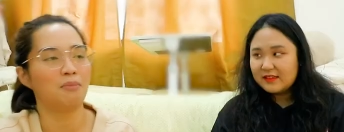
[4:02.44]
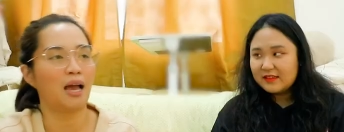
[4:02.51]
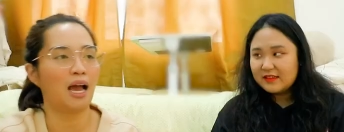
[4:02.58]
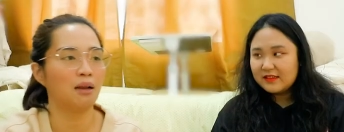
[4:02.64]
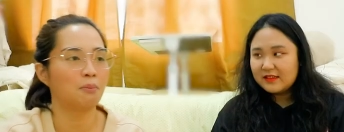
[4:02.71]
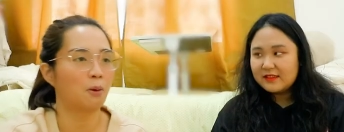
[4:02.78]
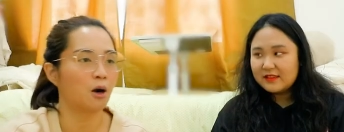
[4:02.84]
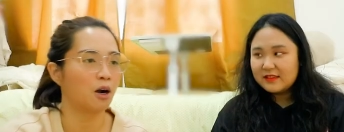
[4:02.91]
Speaker 1: a
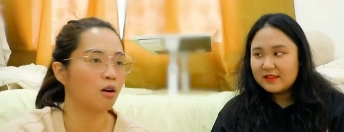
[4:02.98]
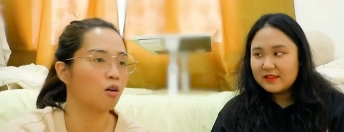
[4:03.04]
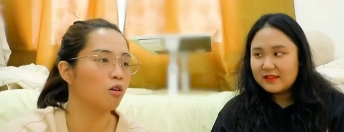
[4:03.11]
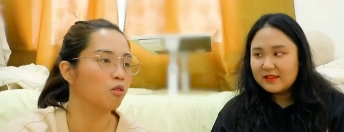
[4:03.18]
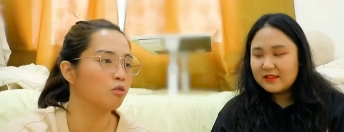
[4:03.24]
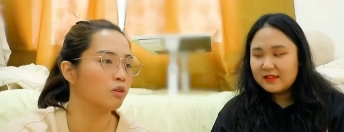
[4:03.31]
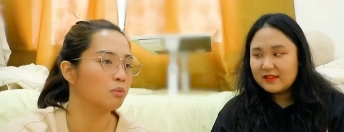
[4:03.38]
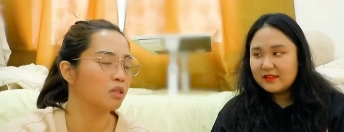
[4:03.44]
bad part
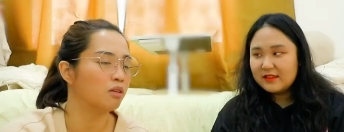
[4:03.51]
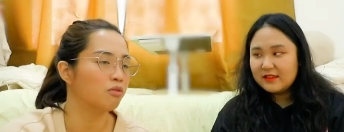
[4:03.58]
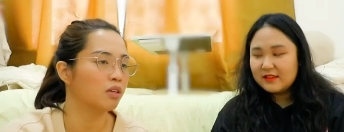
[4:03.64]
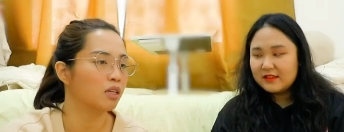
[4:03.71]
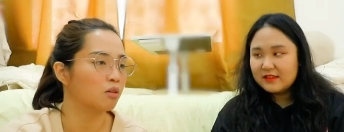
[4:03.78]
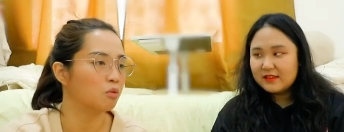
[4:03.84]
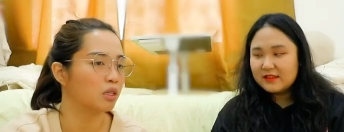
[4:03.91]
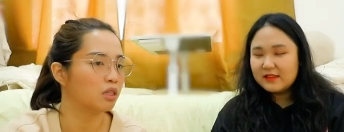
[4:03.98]
of mm-hmm.
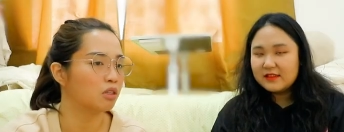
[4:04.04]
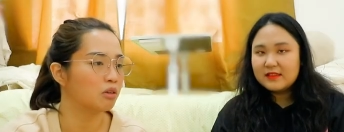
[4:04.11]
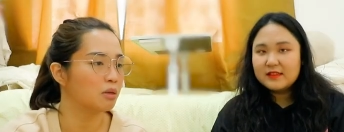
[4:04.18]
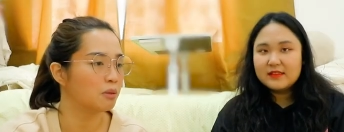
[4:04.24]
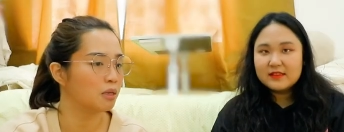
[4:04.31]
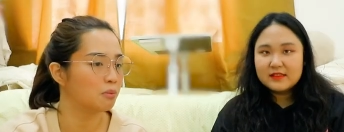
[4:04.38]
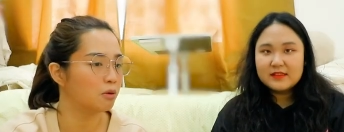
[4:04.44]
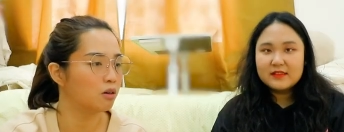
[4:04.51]
living with mm-hmm. three
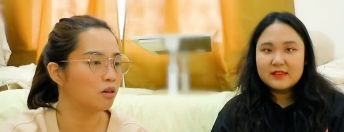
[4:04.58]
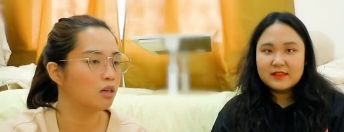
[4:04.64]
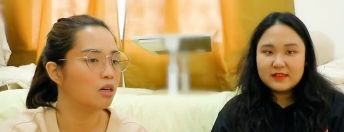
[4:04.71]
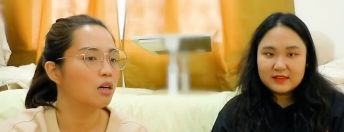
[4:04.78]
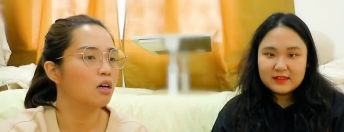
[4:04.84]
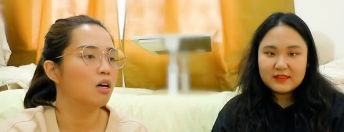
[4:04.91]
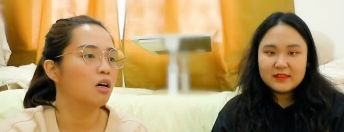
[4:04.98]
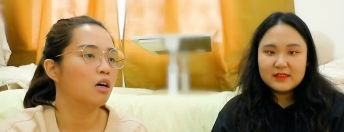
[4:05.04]
people,
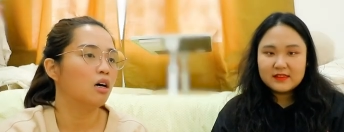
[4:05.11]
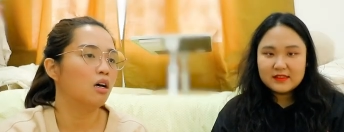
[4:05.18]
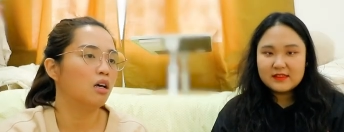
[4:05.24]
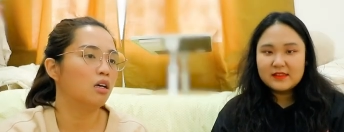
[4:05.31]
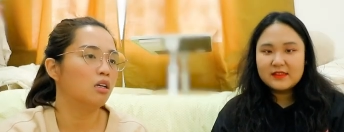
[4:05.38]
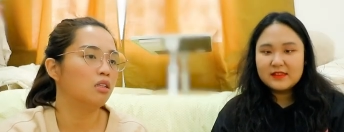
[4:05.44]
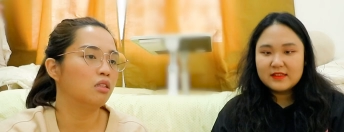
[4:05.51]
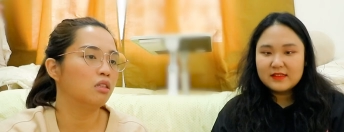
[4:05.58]
mm-hmm.
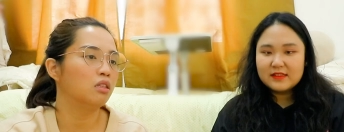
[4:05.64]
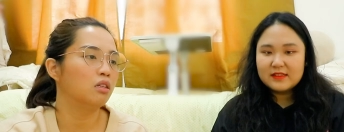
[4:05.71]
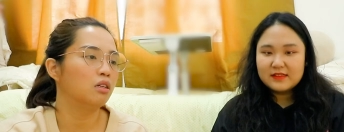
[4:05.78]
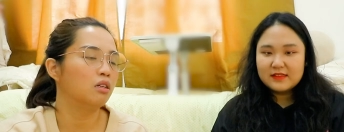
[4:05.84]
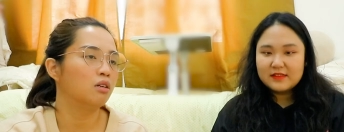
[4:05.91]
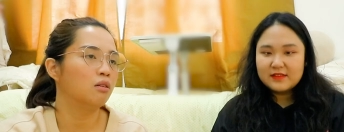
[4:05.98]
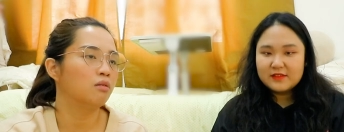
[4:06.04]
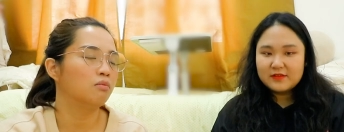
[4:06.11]
Speaker 2: and
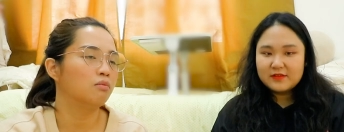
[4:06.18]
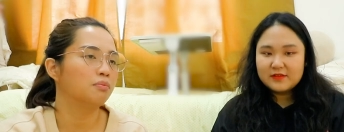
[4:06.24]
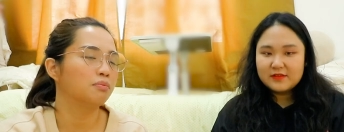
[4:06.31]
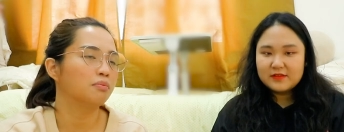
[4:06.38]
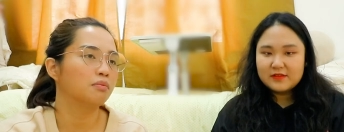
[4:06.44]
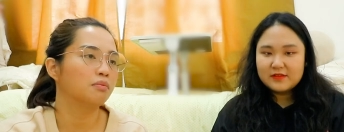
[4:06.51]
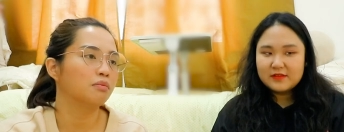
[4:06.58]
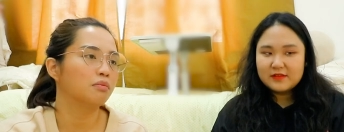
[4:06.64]
uh,
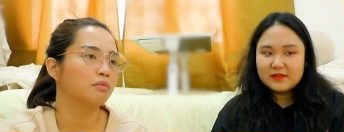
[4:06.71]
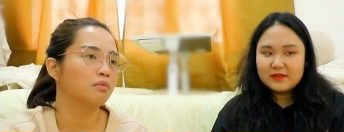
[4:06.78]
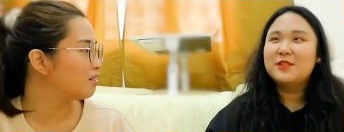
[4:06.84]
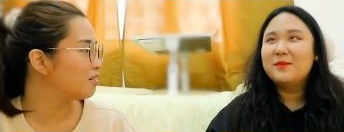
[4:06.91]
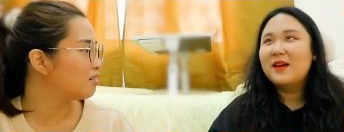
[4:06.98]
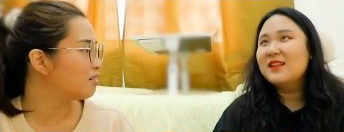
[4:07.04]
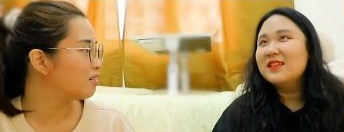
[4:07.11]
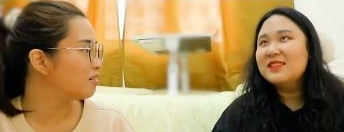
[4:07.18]

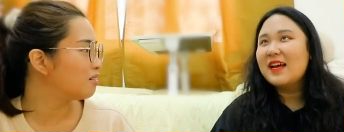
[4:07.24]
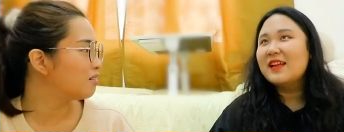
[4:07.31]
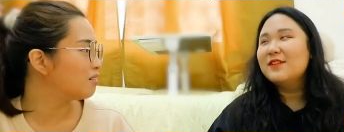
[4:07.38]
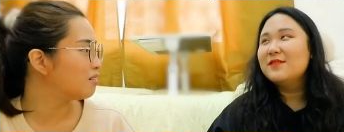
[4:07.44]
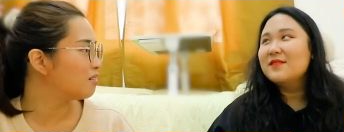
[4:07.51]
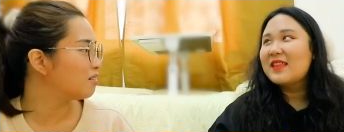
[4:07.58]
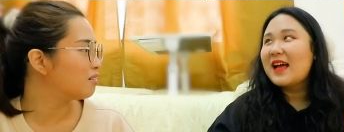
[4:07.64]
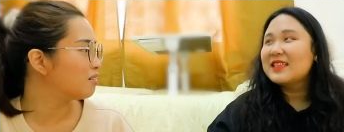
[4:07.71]
to be honest, I
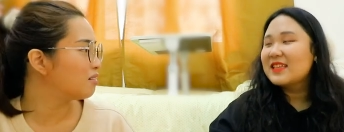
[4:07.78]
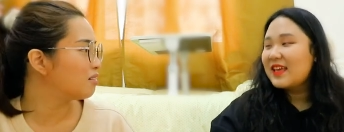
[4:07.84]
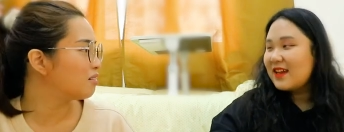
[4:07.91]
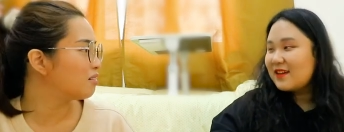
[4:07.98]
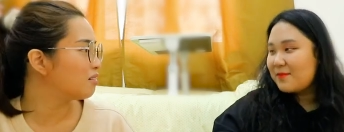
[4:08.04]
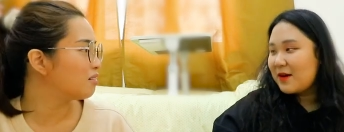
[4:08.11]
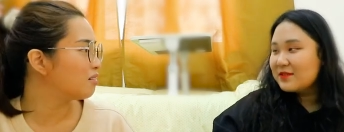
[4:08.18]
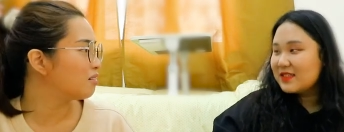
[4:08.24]
don't that
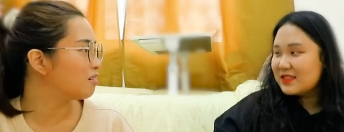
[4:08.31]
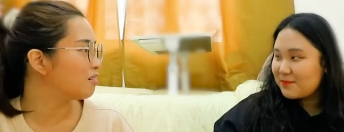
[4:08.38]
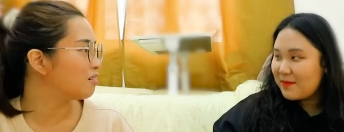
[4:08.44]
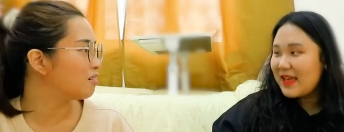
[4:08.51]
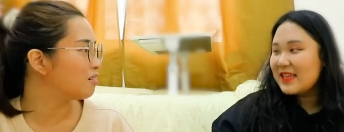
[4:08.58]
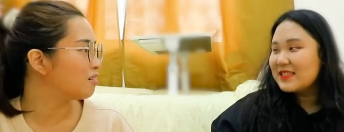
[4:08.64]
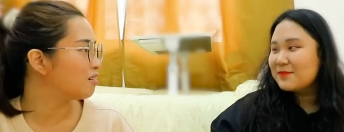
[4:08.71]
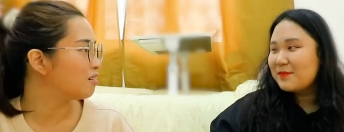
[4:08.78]
care about the
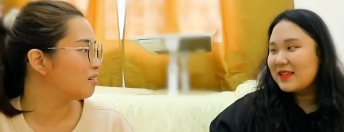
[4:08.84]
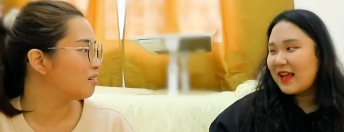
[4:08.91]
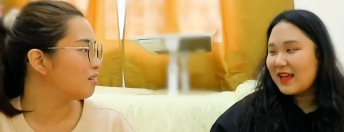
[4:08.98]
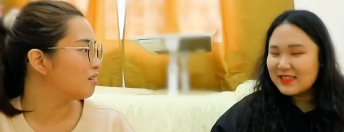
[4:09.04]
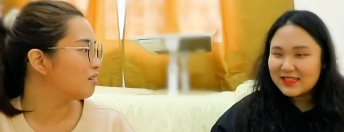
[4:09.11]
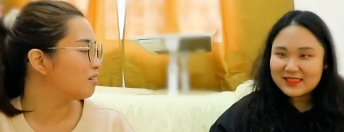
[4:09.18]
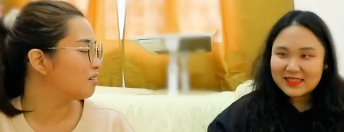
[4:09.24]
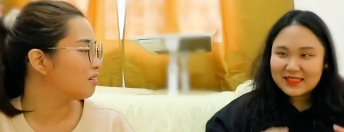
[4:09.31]
space, but
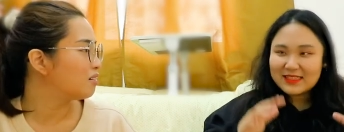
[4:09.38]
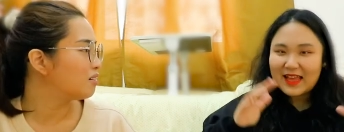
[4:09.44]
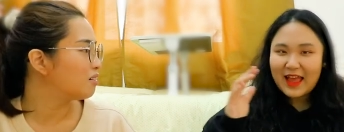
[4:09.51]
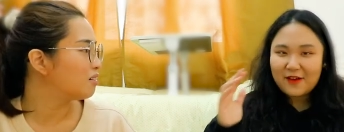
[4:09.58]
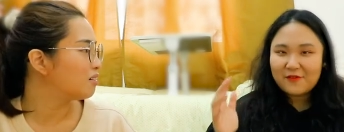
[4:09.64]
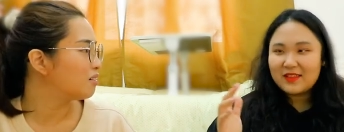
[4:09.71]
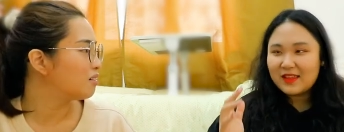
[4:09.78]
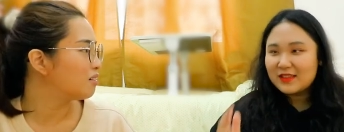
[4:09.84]
I just think
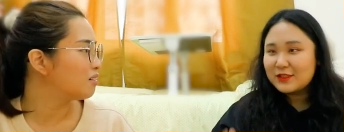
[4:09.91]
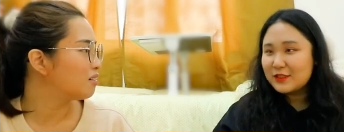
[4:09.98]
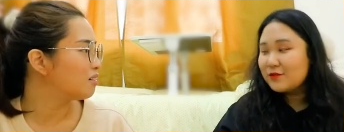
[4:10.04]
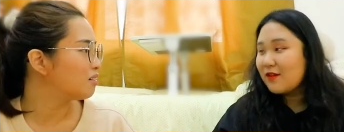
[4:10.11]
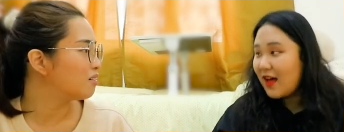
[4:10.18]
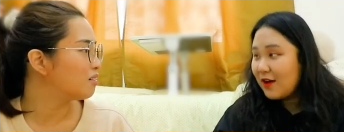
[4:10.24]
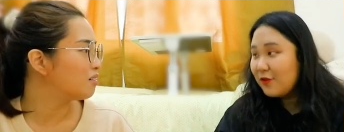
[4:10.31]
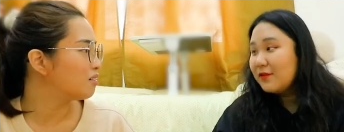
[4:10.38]
everything is
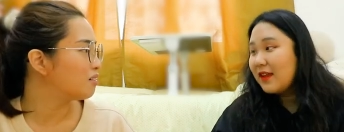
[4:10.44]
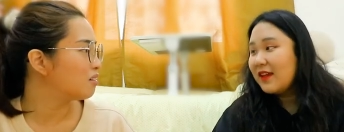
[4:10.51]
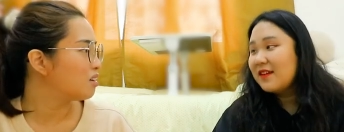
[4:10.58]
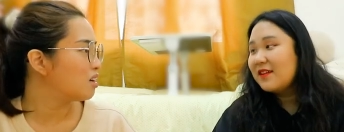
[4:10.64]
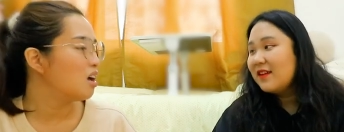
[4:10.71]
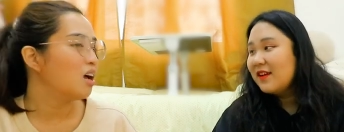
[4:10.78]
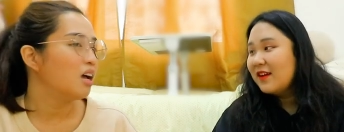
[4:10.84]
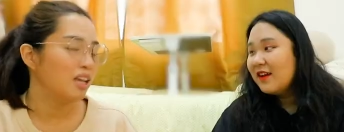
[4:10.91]
too old here.